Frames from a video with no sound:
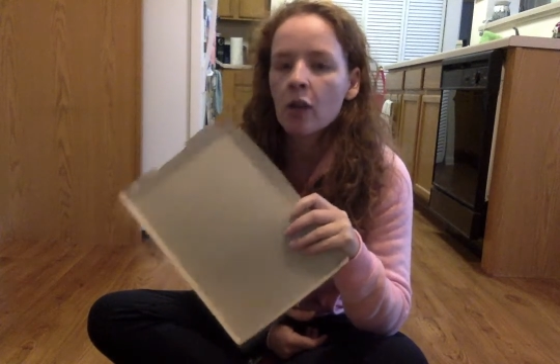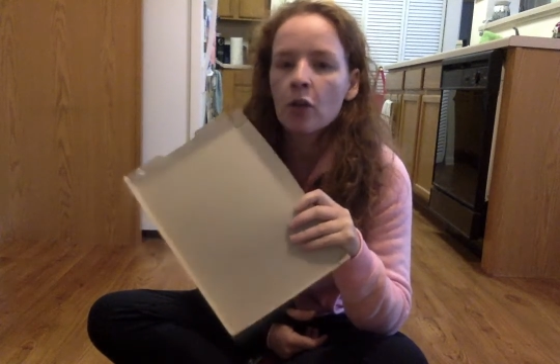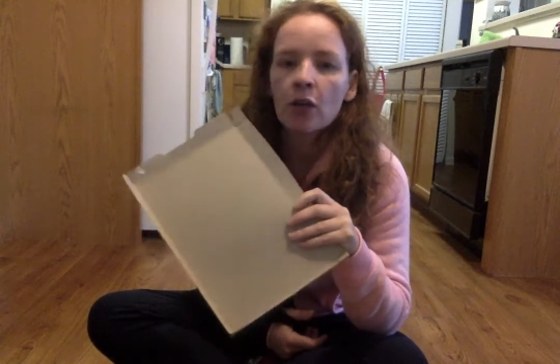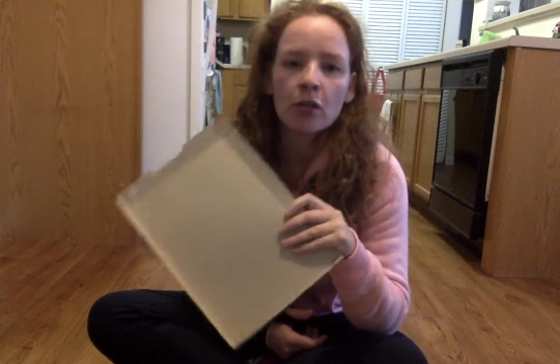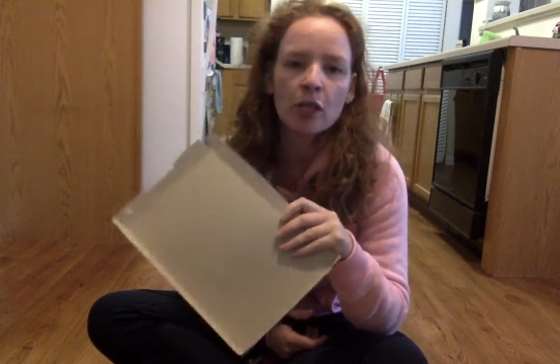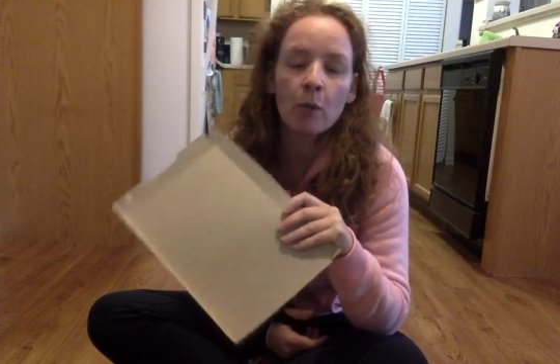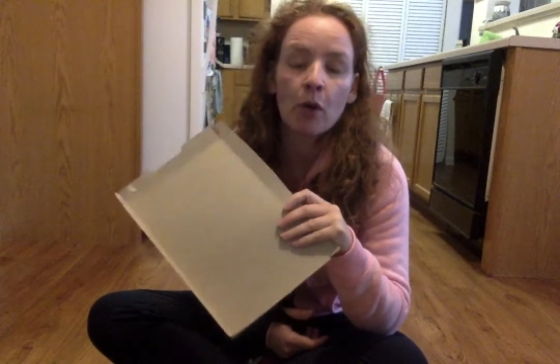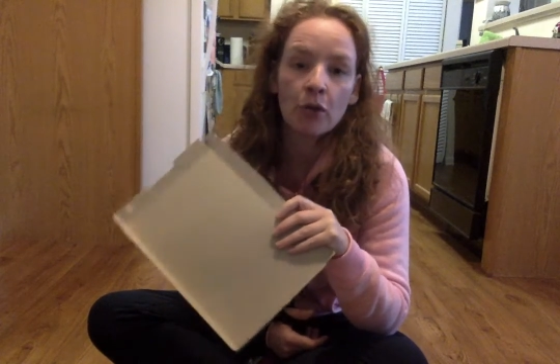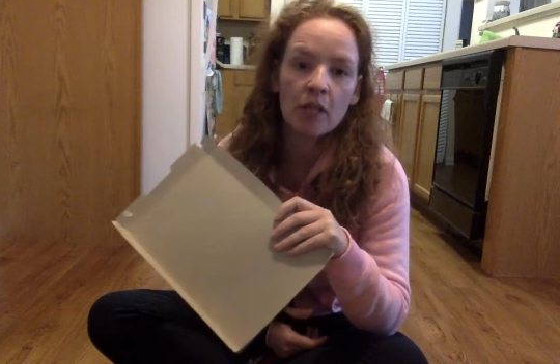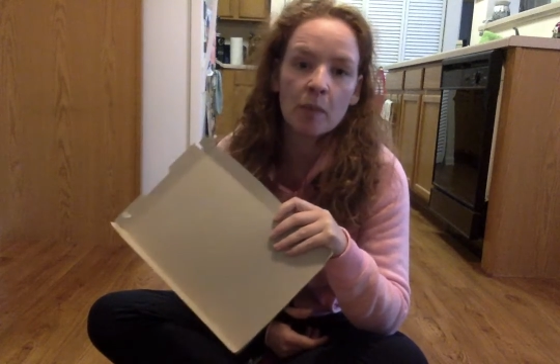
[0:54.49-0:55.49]
you can just
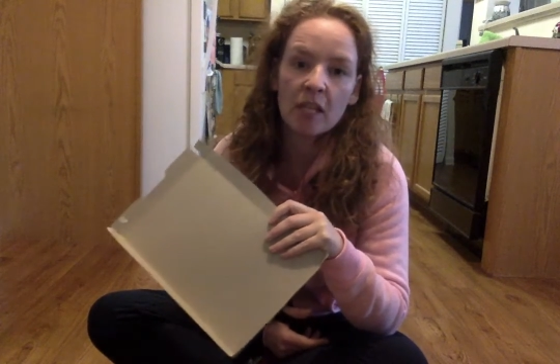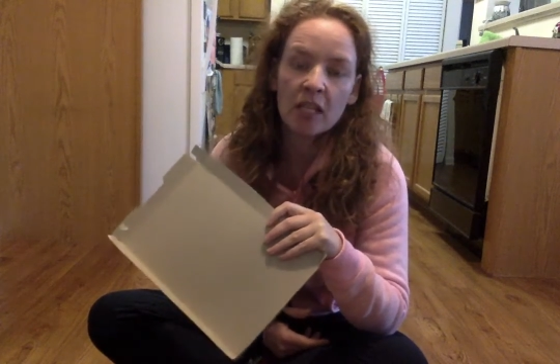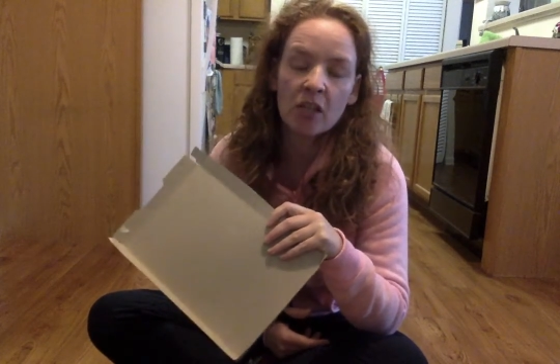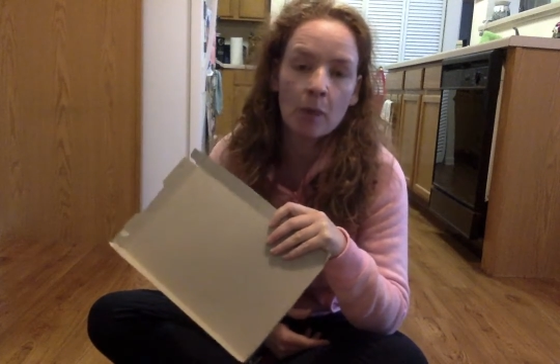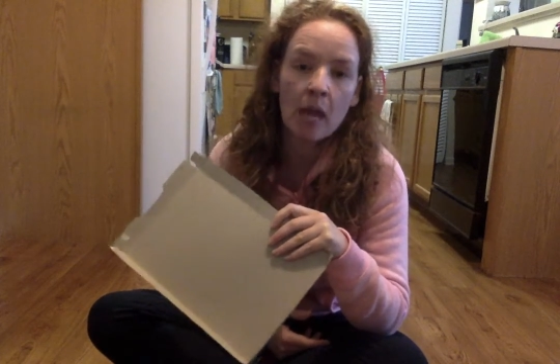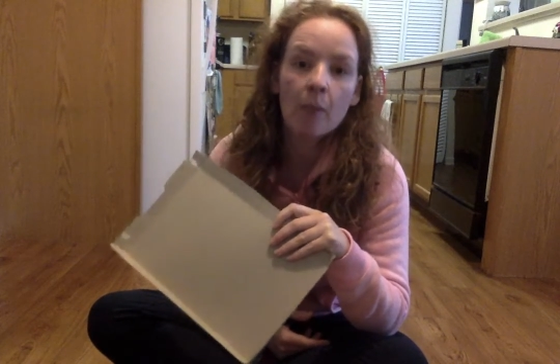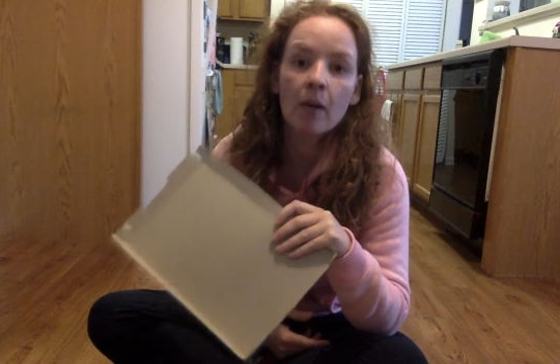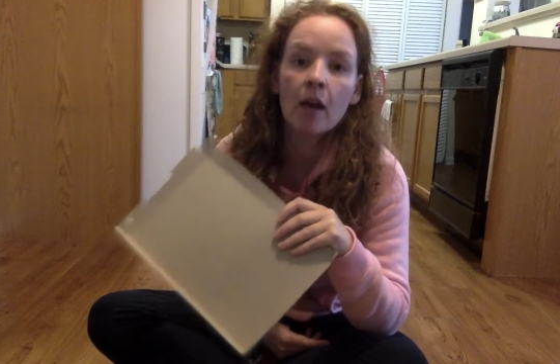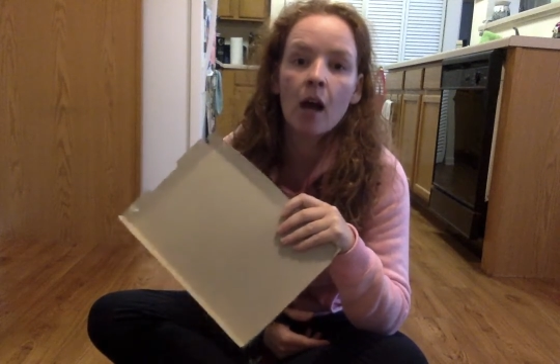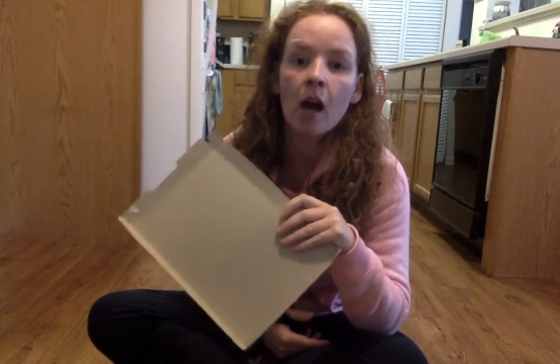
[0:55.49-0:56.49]
put those pieces of
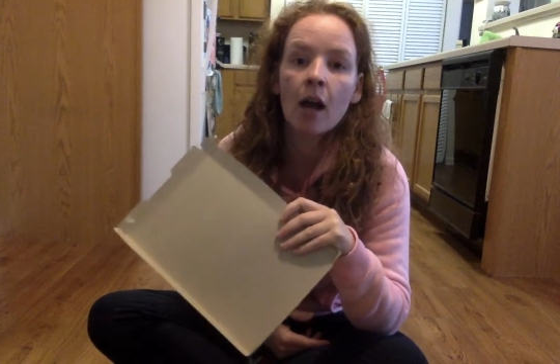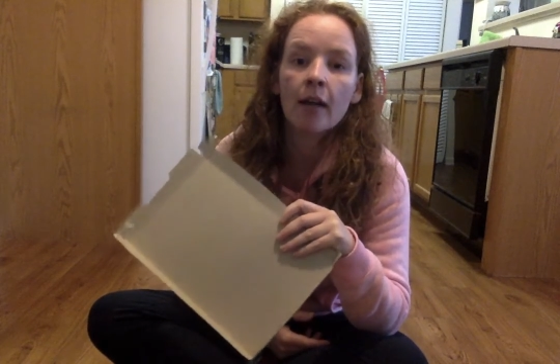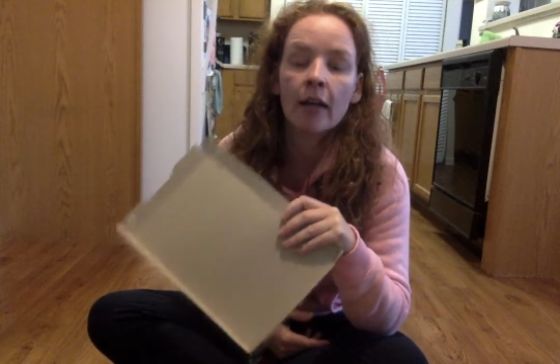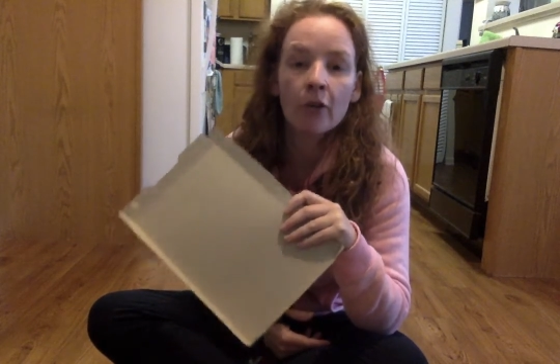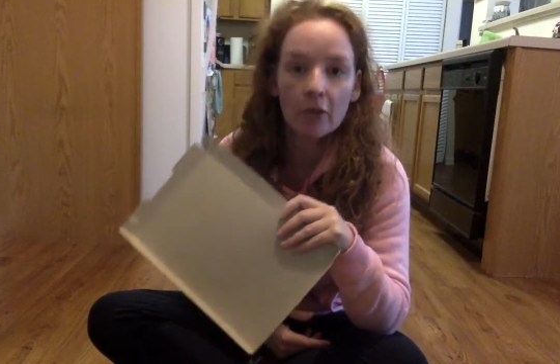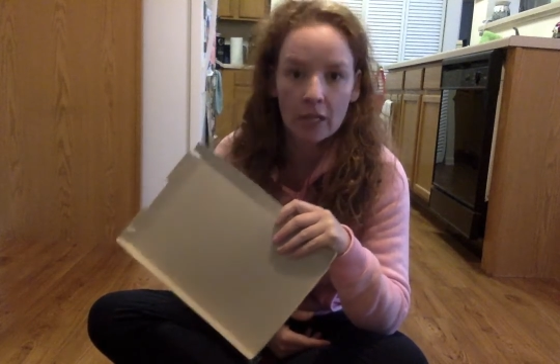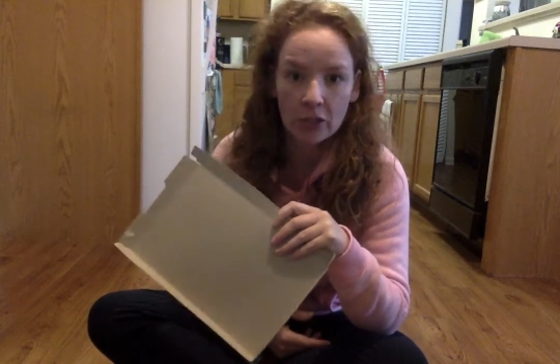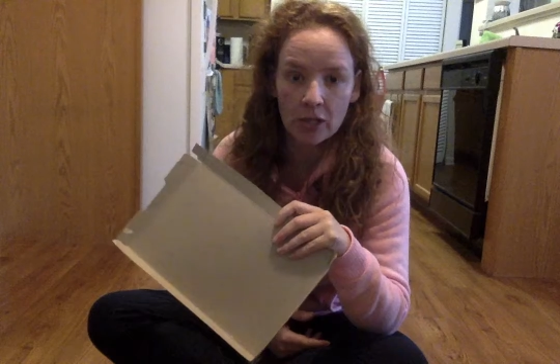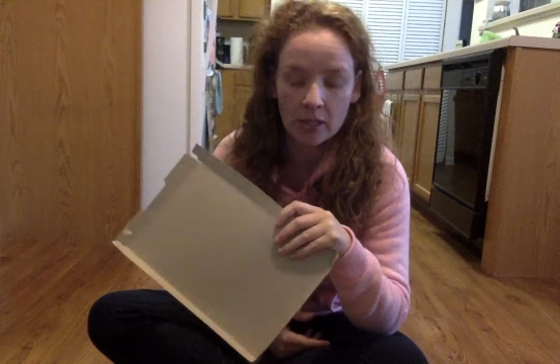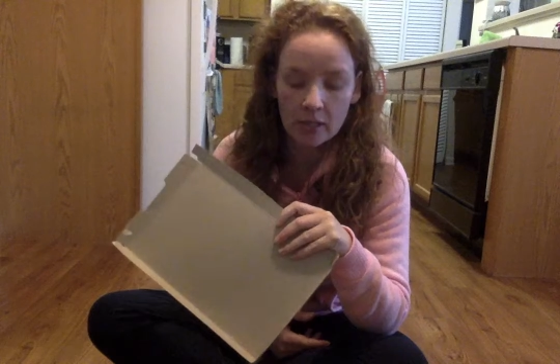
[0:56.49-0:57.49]
paper on a cookie
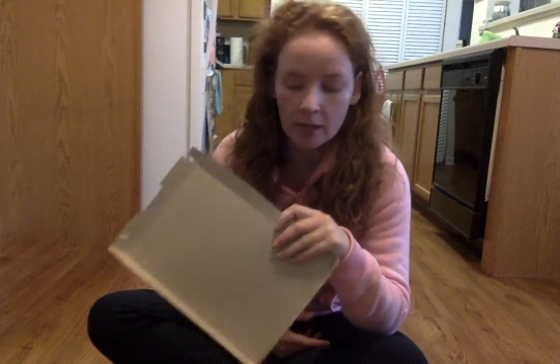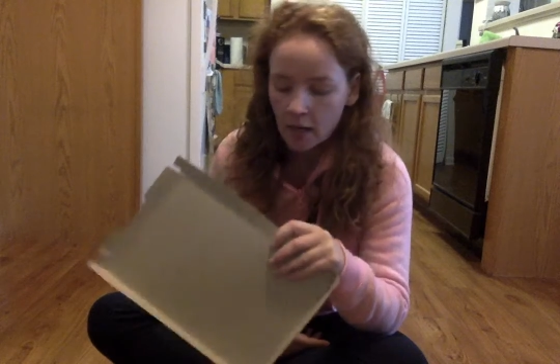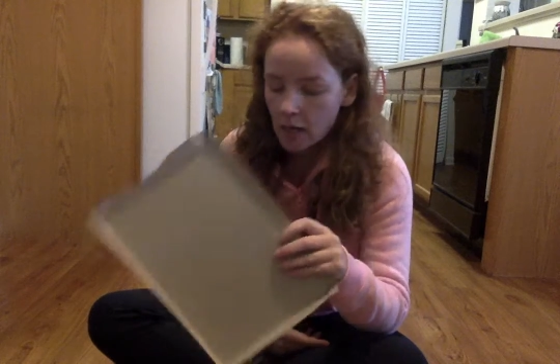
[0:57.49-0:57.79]
sheet.